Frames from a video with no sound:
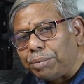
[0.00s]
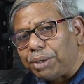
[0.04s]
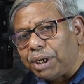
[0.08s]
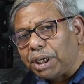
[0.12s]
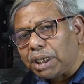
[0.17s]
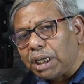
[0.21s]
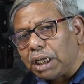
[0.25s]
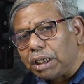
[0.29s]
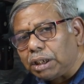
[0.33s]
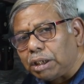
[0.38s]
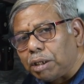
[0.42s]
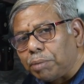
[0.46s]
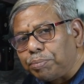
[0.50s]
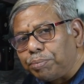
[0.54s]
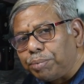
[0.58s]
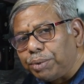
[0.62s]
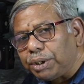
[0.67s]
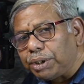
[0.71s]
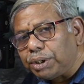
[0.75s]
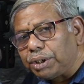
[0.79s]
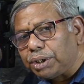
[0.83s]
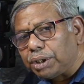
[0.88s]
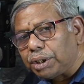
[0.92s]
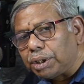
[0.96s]
taking the
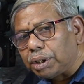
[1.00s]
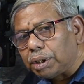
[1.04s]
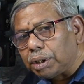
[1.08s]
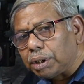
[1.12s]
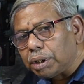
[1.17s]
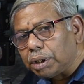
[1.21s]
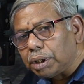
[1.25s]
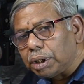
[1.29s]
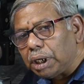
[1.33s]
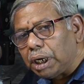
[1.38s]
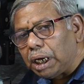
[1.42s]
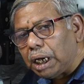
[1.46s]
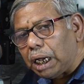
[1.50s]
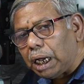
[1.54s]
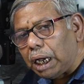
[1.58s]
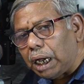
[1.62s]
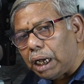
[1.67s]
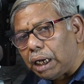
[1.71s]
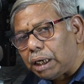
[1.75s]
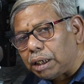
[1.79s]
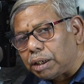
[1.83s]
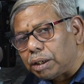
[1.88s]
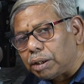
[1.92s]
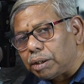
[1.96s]
picture
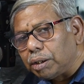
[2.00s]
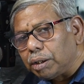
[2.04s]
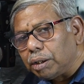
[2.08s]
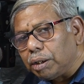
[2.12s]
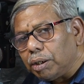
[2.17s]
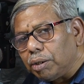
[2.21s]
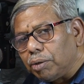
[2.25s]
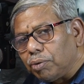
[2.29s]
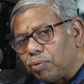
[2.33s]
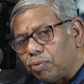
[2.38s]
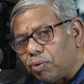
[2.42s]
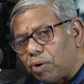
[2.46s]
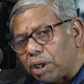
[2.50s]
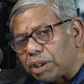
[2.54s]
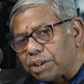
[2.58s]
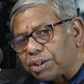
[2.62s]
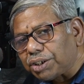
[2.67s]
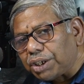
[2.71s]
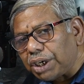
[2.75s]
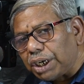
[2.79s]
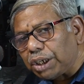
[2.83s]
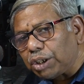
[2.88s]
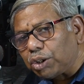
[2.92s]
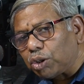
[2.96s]
at flash
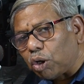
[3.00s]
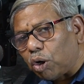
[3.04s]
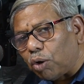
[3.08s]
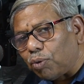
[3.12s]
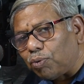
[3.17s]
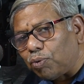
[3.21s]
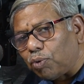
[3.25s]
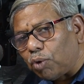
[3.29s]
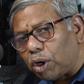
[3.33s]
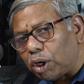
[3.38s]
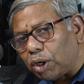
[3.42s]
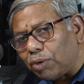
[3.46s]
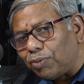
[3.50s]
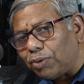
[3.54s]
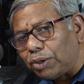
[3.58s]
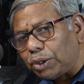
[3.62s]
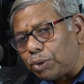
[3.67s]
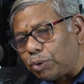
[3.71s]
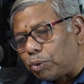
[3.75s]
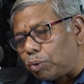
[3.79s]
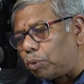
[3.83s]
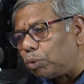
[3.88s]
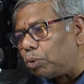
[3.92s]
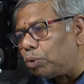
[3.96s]
strength of
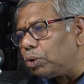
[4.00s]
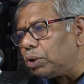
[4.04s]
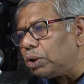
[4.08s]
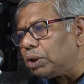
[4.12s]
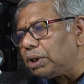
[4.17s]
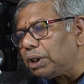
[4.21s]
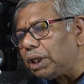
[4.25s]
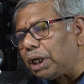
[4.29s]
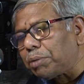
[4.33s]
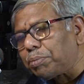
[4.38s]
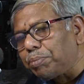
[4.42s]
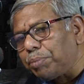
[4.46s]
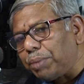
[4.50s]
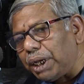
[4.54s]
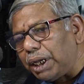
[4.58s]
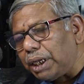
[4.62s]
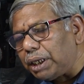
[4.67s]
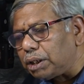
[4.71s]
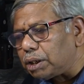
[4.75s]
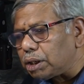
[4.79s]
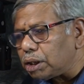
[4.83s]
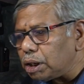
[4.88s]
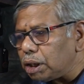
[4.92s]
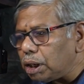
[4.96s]
1/2. That
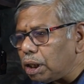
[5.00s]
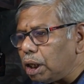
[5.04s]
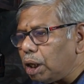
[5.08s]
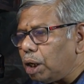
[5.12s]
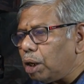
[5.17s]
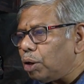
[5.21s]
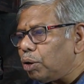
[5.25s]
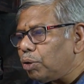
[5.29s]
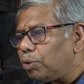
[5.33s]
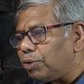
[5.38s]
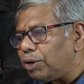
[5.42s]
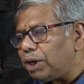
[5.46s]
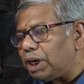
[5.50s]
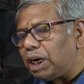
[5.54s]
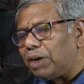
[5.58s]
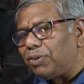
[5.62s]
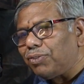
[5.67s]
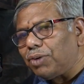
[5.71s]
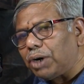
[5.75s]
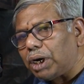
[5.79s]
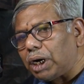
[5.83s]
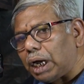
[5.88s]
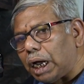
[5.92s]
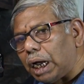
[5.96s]
means
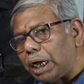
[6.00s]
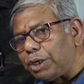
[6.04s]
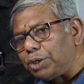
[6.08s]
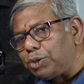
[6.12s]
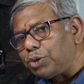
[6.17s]
whenever I